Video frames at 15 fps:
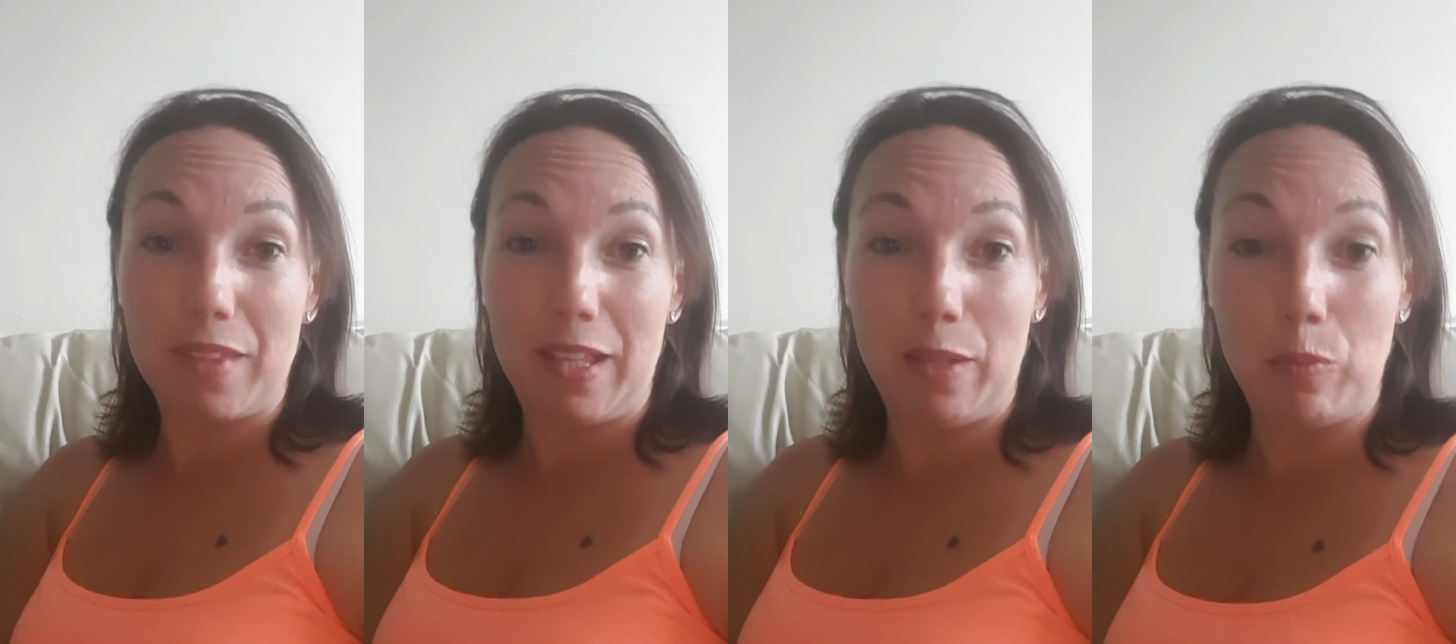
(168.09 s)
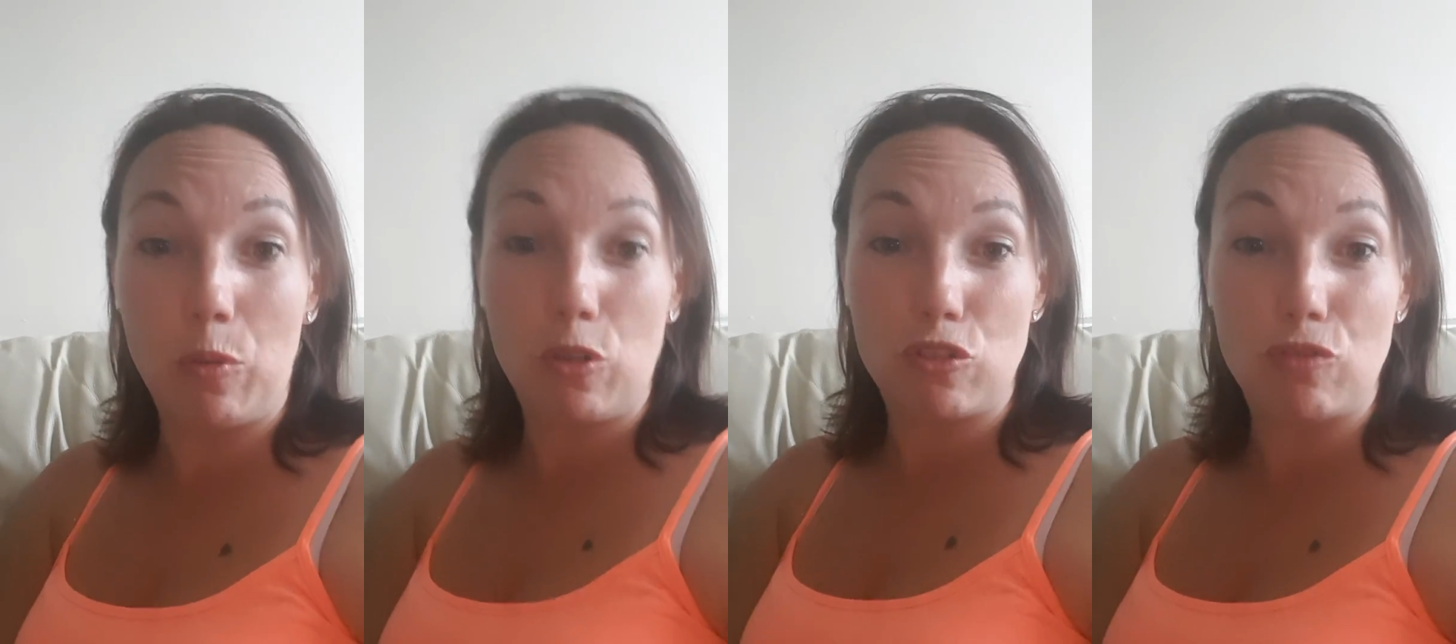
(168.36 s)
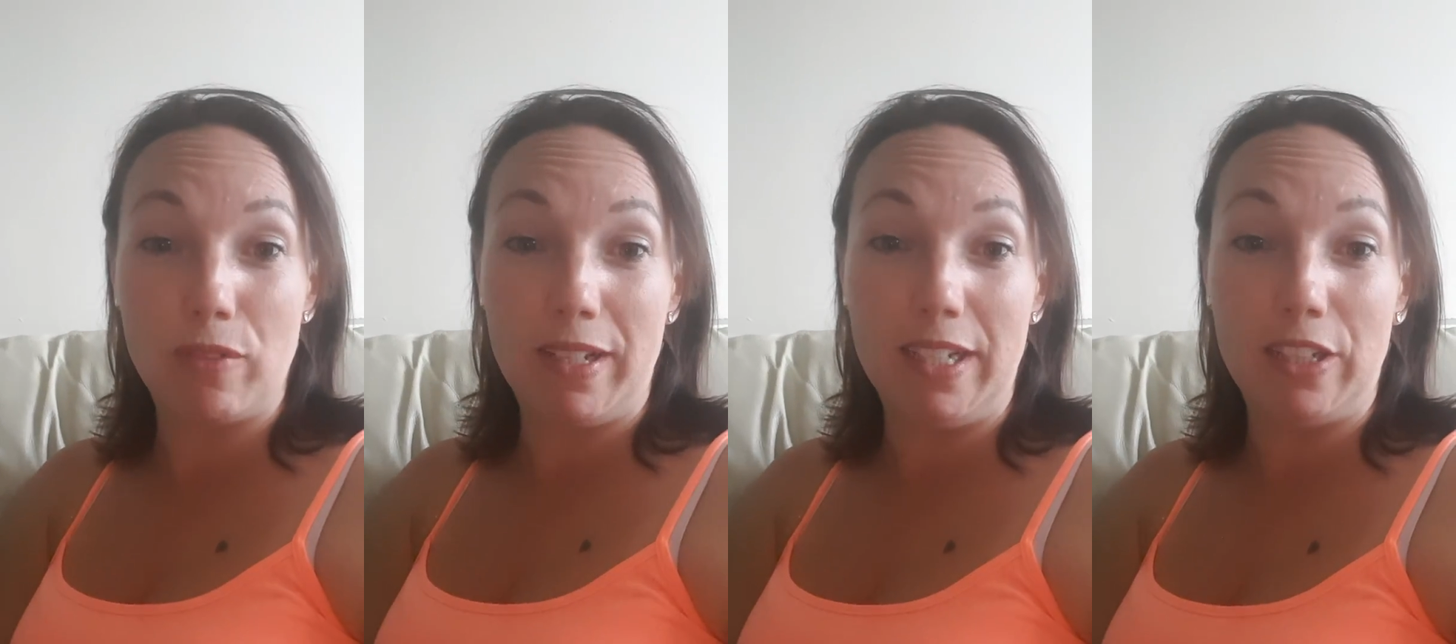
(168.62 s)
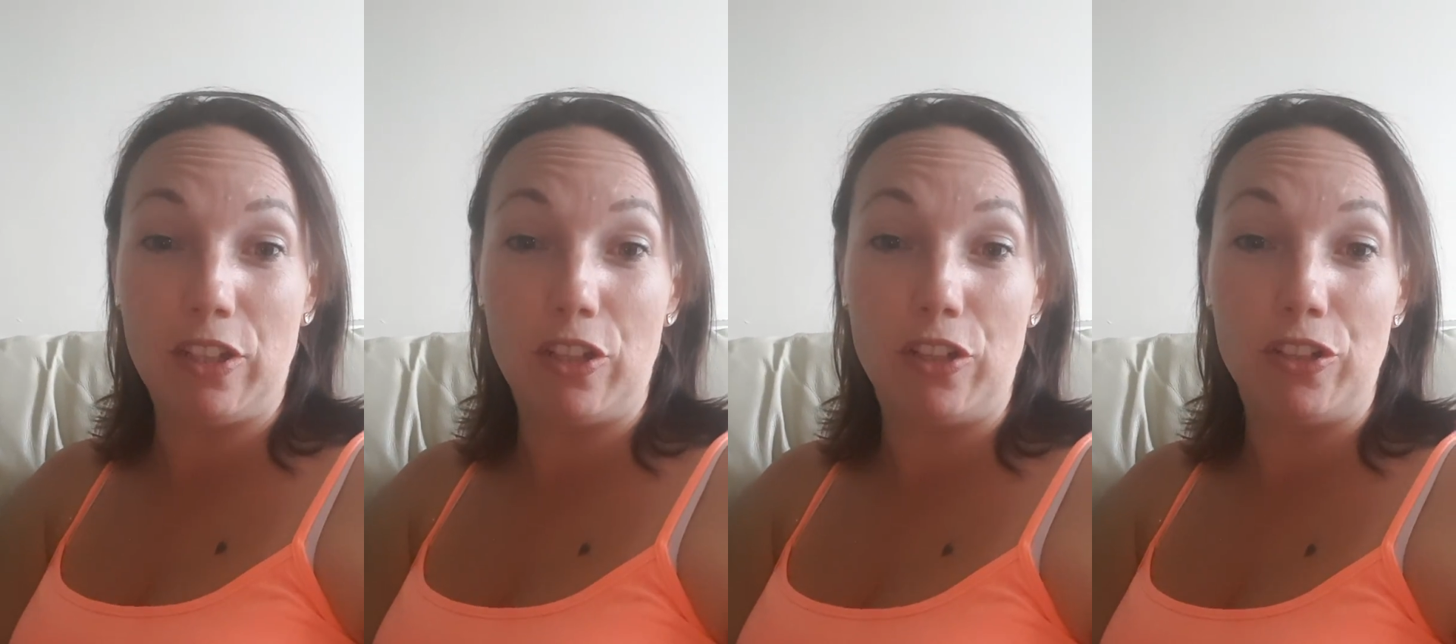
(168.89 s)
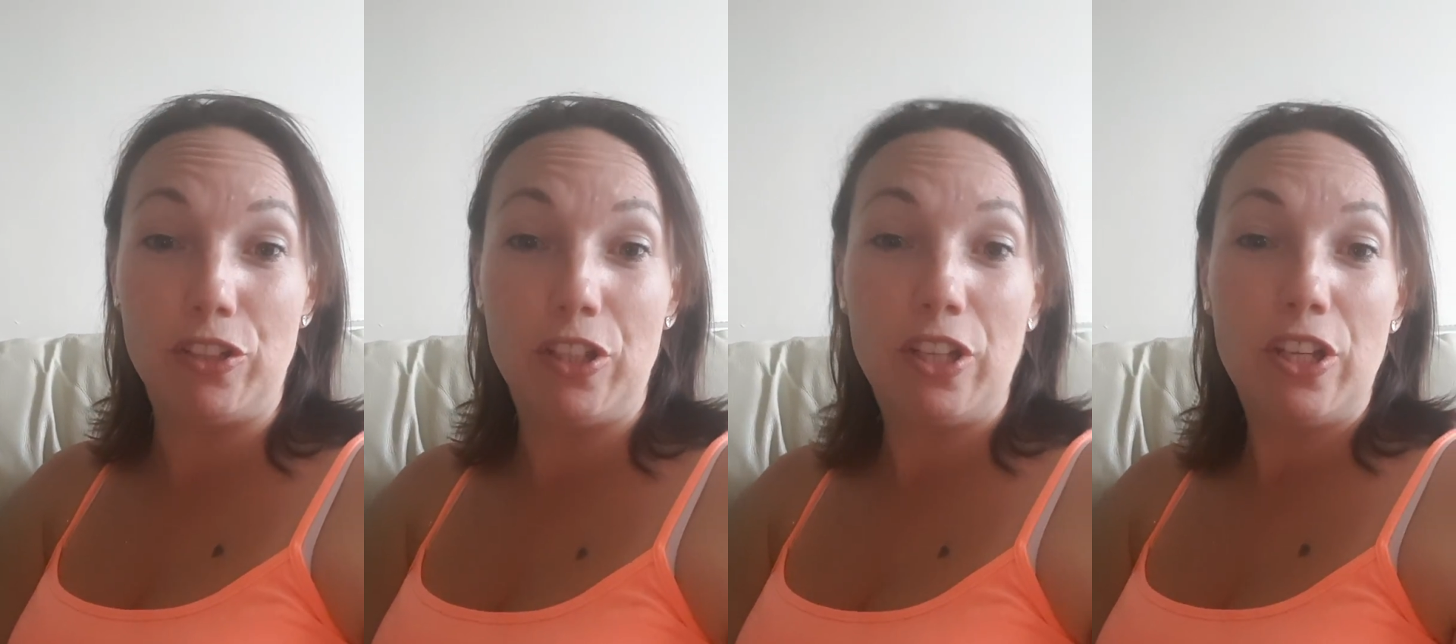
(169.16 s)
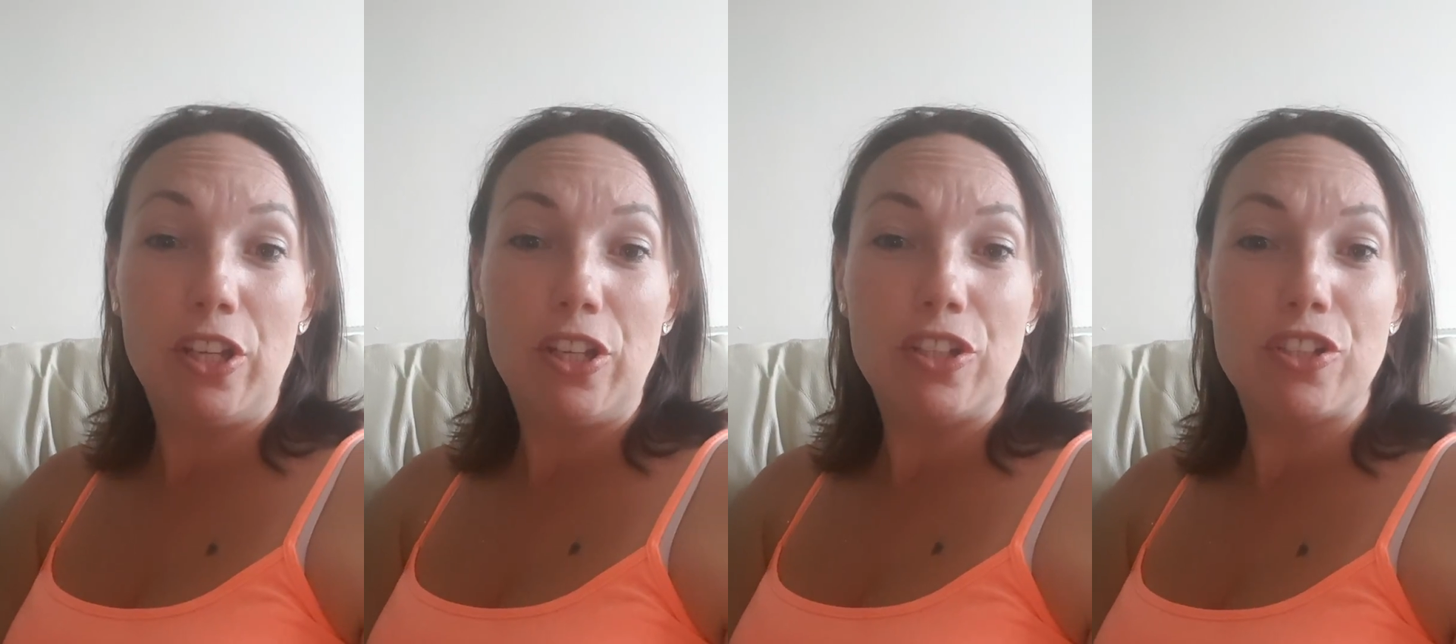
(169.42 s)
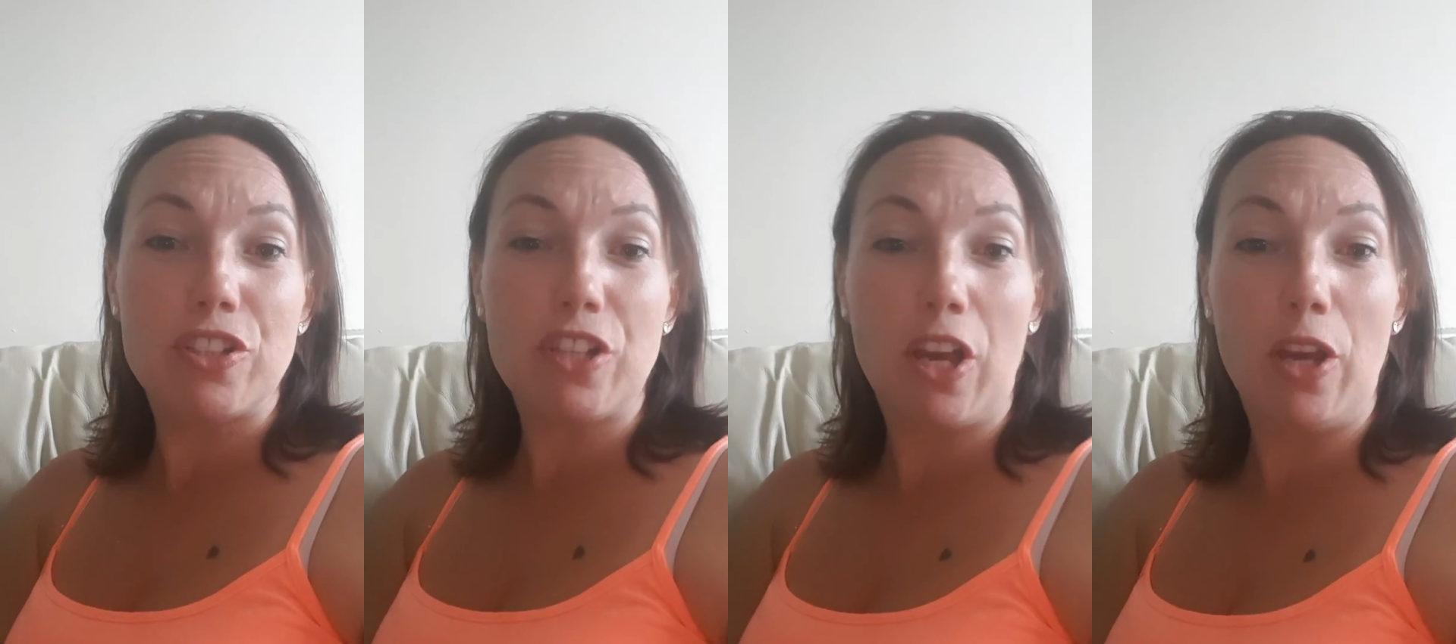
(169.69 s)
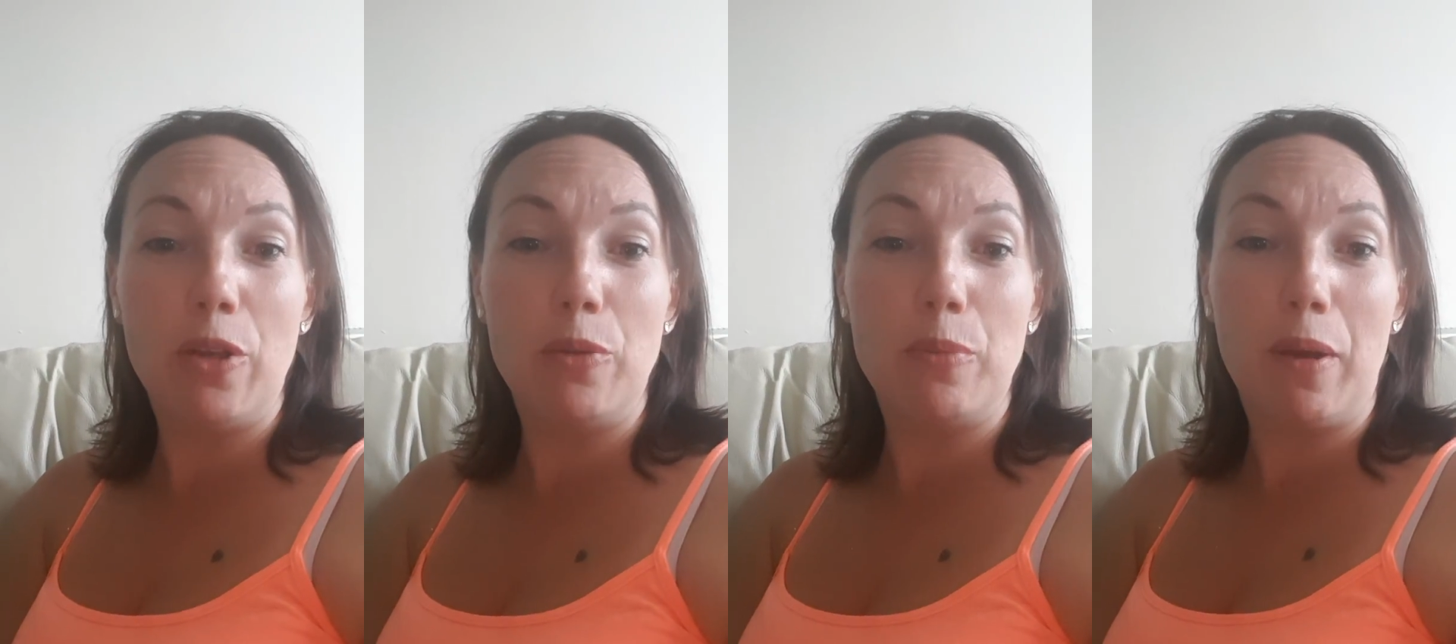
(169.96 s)
it was really good.
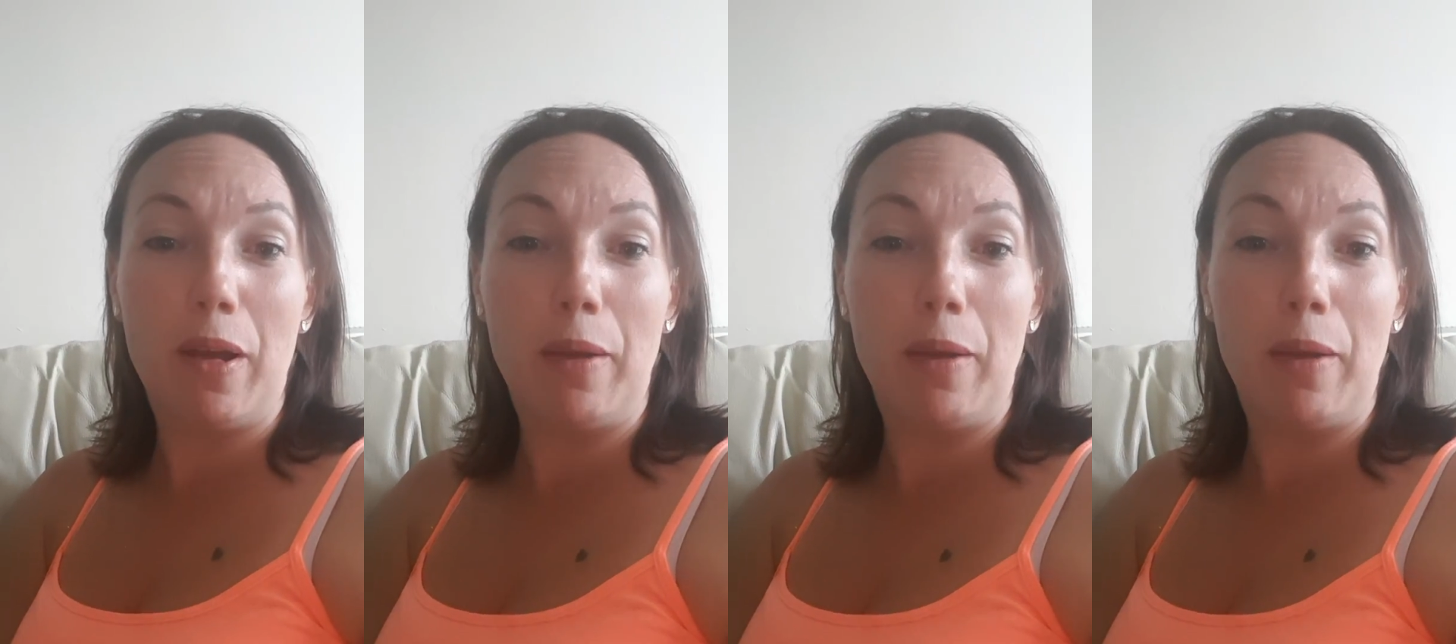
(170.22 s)
So